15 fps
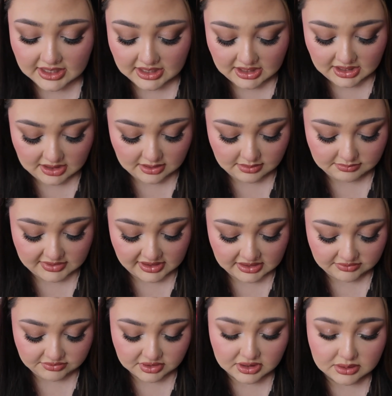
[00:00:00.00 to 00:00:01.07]
They
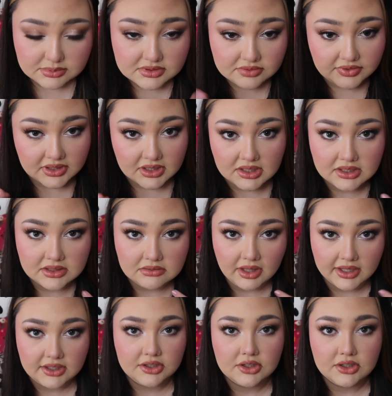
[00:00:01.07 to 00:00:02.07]
leave your lips feeling like